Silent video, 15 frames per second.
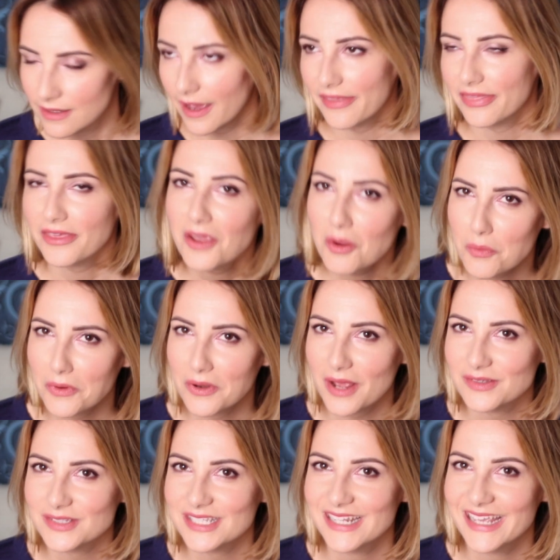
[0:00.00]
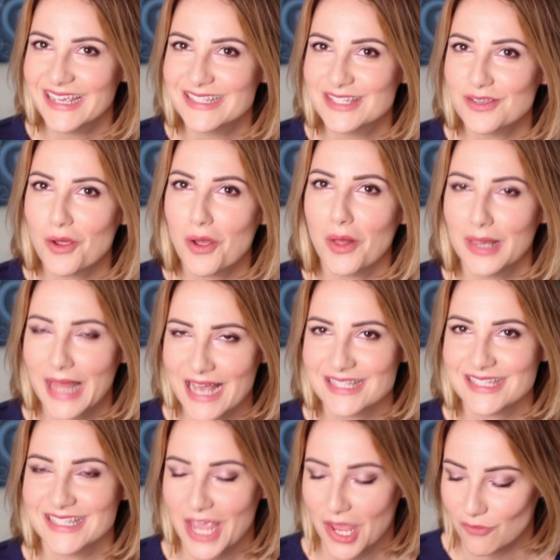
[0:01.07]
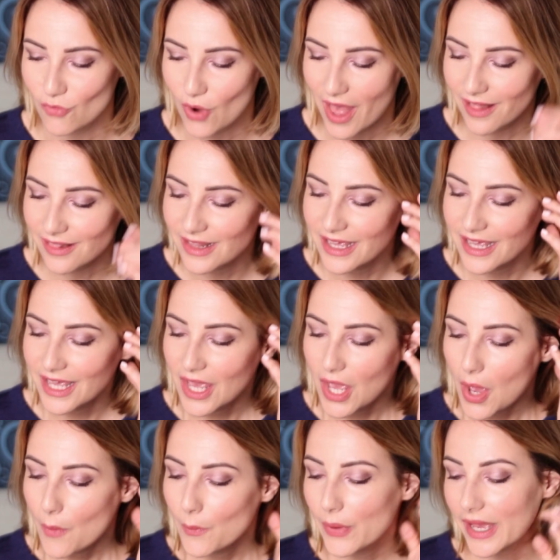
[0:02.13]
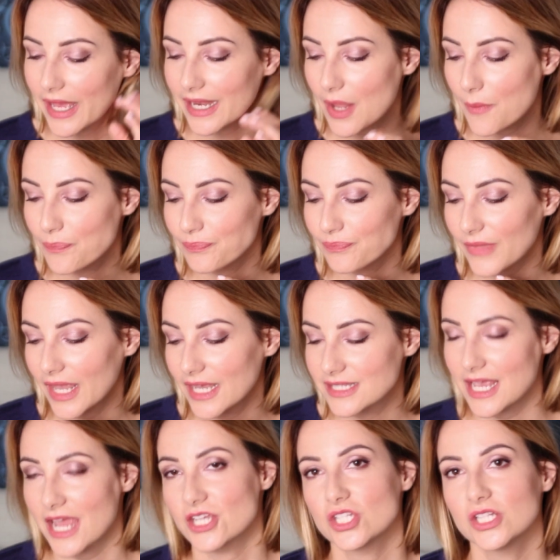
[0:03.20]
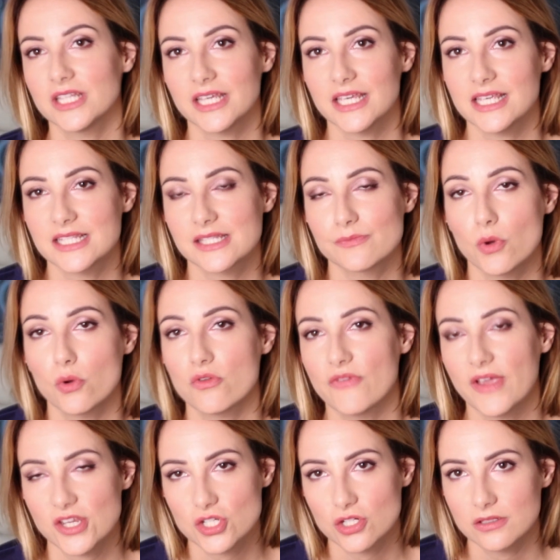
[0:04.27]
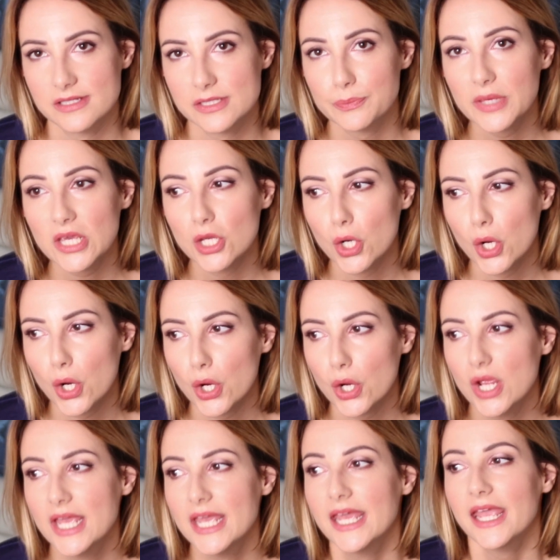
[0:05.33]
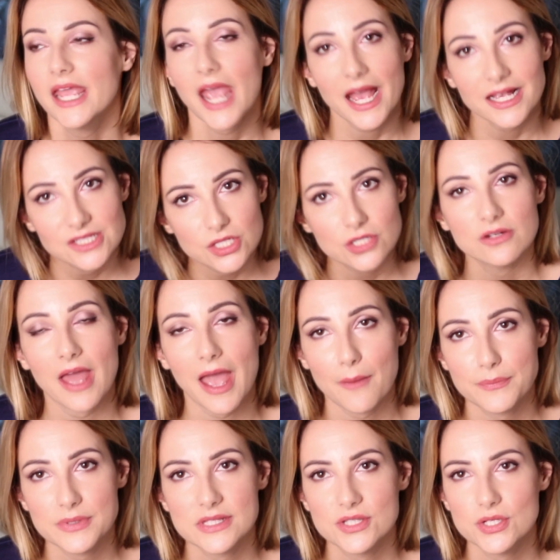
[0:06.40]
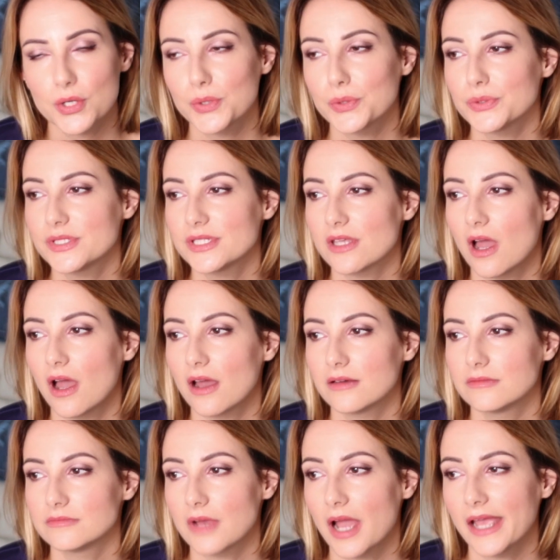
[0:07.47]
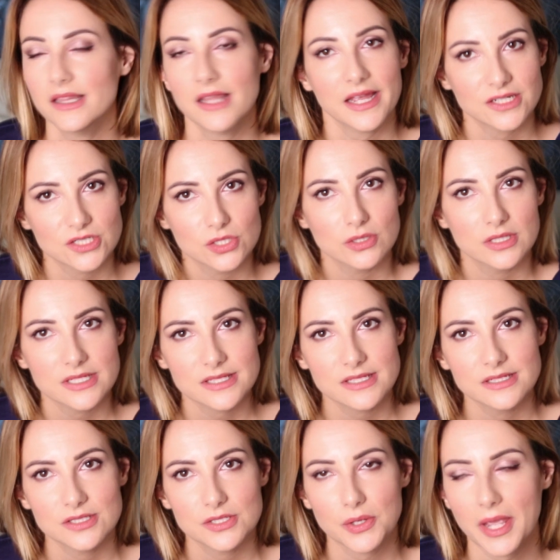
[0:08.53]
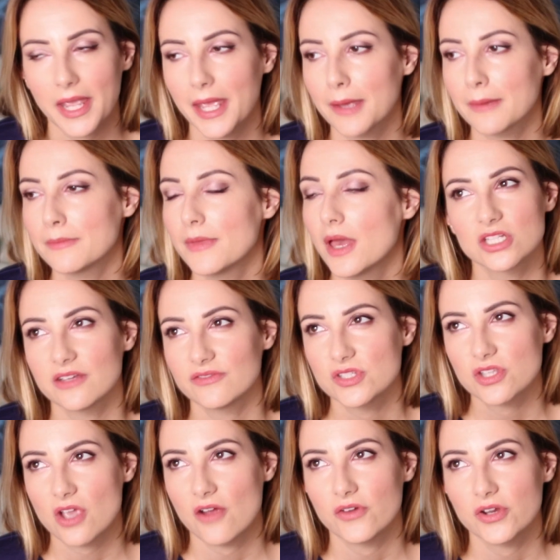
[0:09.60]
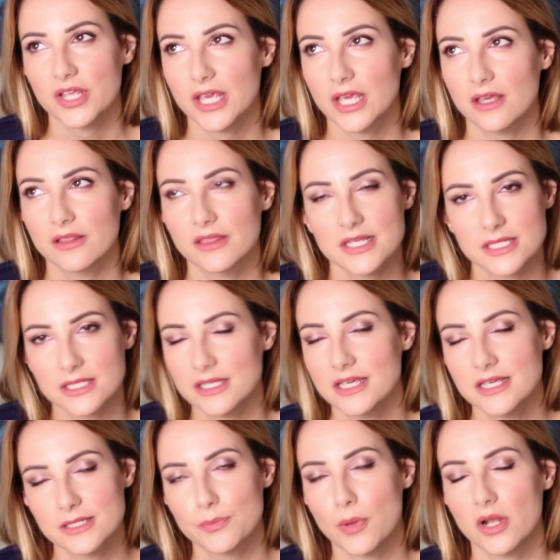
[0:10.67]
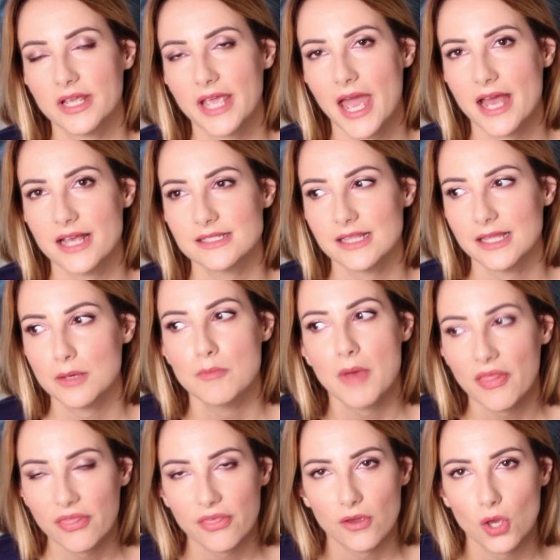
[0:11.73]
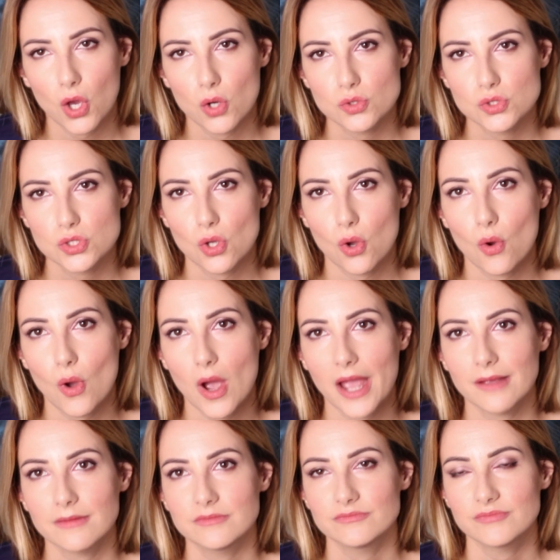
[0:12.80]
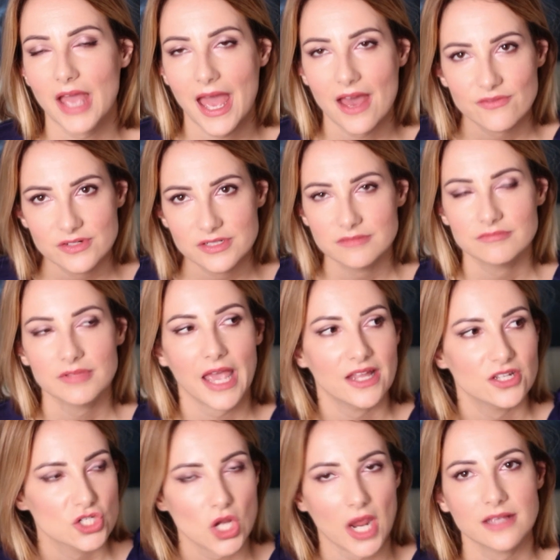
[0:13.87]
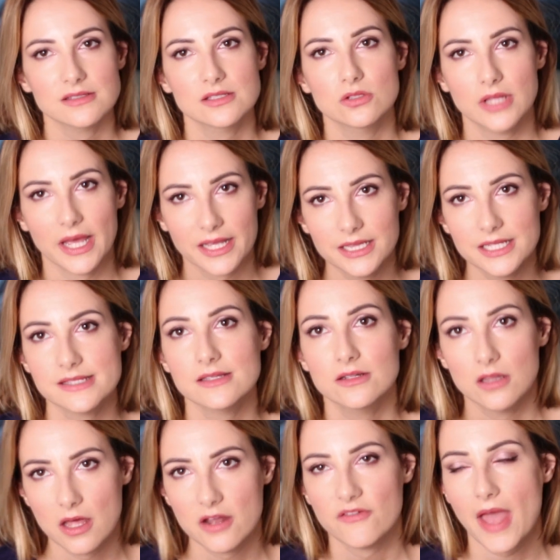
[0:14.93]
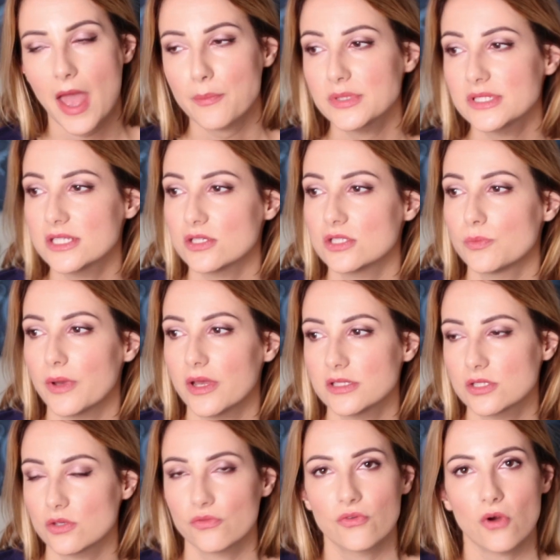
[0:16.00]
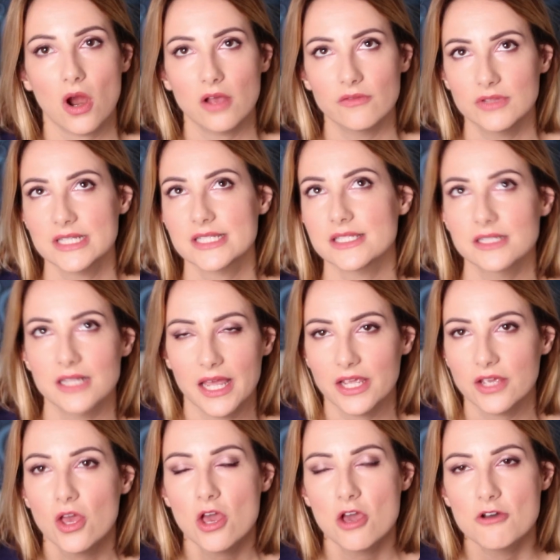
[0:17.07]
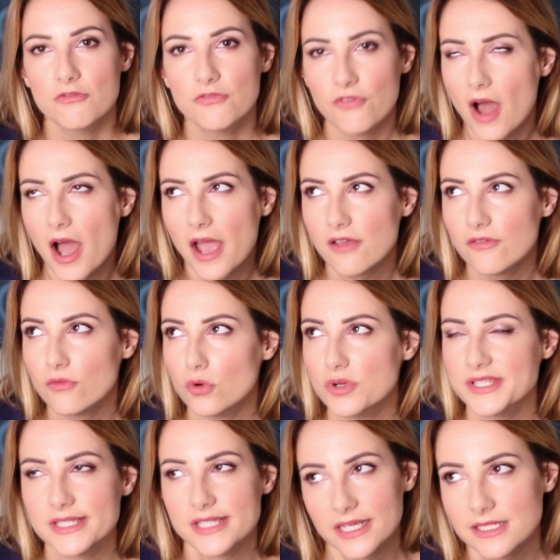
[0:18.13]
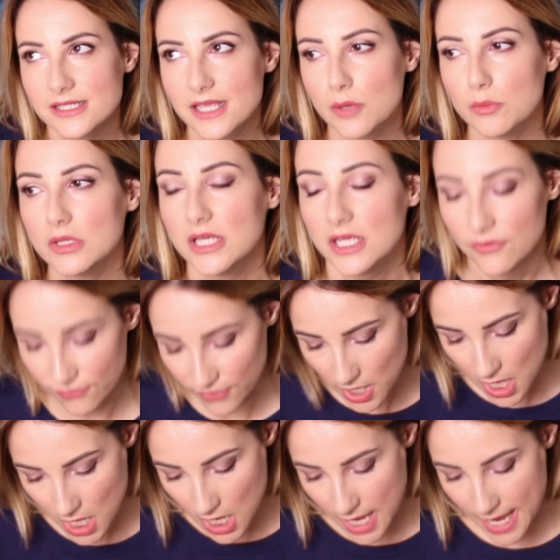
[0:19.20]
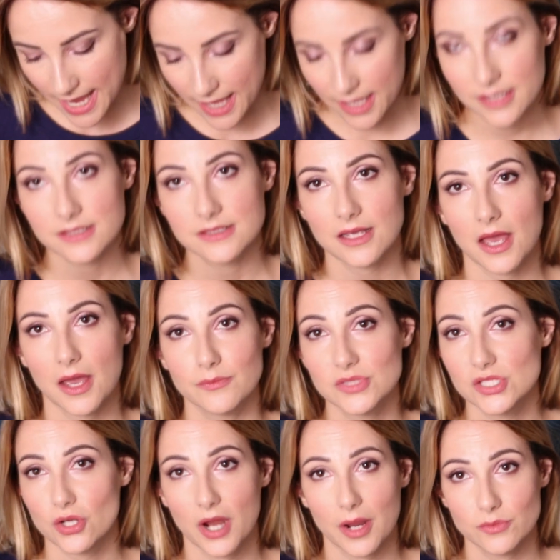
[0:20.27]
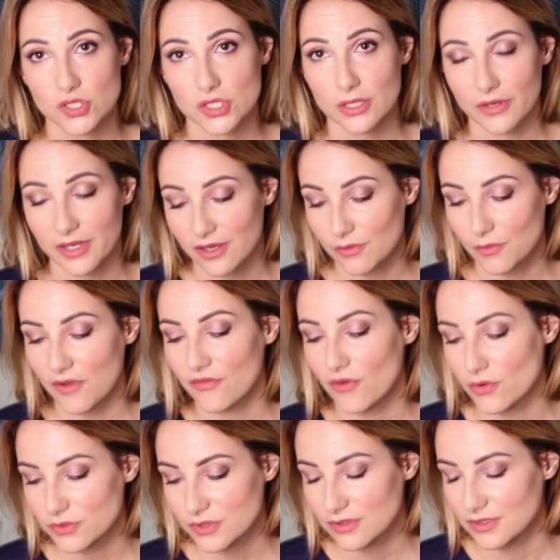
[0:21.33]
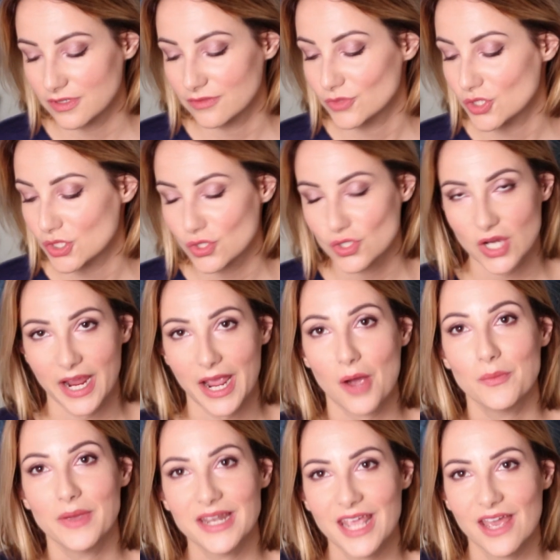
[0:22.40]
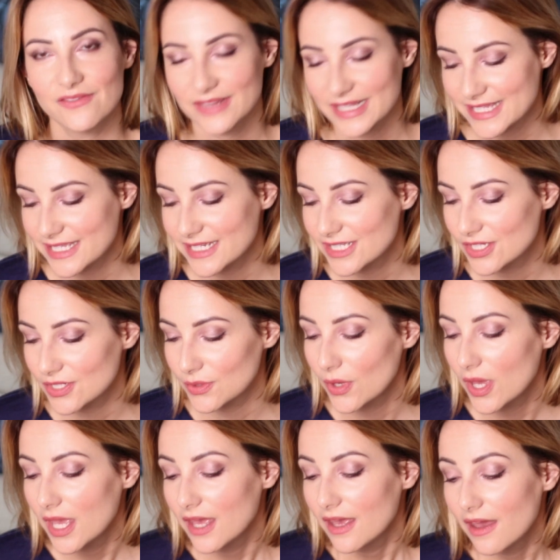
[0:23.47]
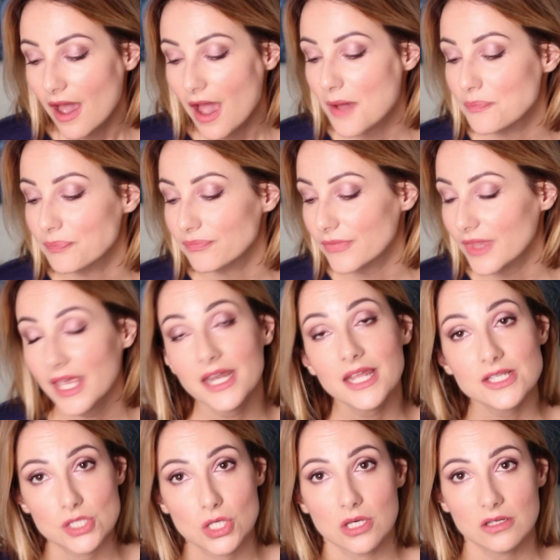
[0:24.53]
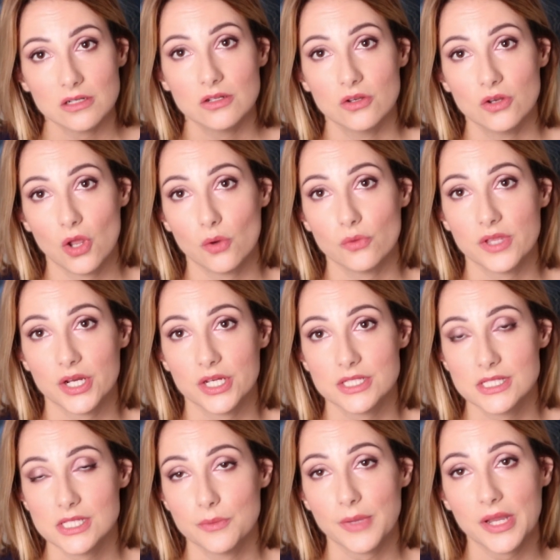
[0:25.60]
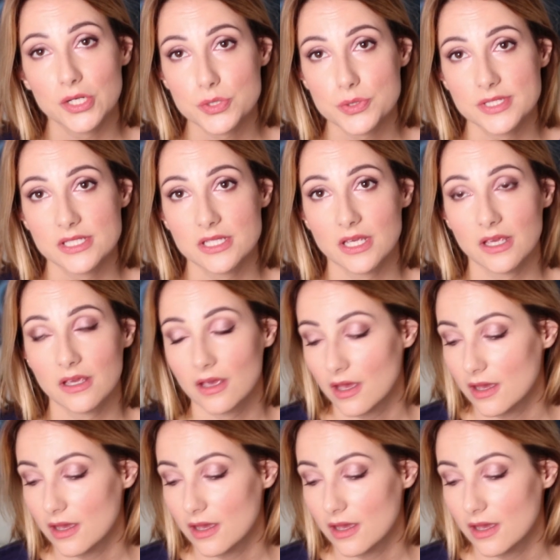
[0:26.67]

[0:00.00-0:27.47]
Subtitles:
I think I pronounced his last name well, but it's actually he's a motivational speaker. He has good episodes. I like to listen to him. We have discovered his podcast like a month ago, so I haven't had a chance to like listen to a lot of episodes, but so far I've listened like 5 or 6, I believe. And sorry, I'm just looking on my phone just to check how many I've listened to. It is good, you know, there is some interesting